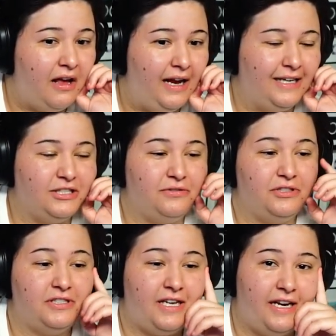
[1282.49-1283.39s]
I guess she was
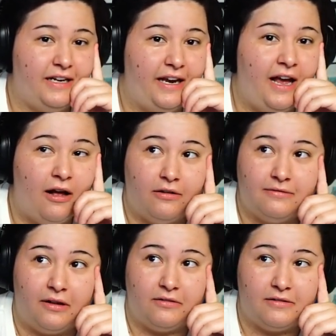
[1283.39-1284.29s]
just like, yeah,
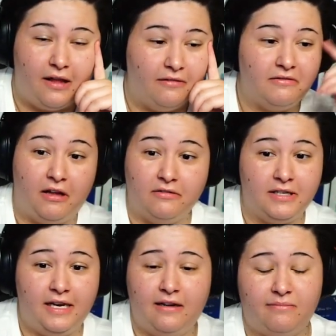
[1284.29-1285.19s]
I'll
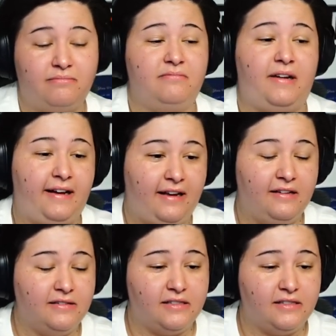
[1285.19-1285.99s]
take him, I guess.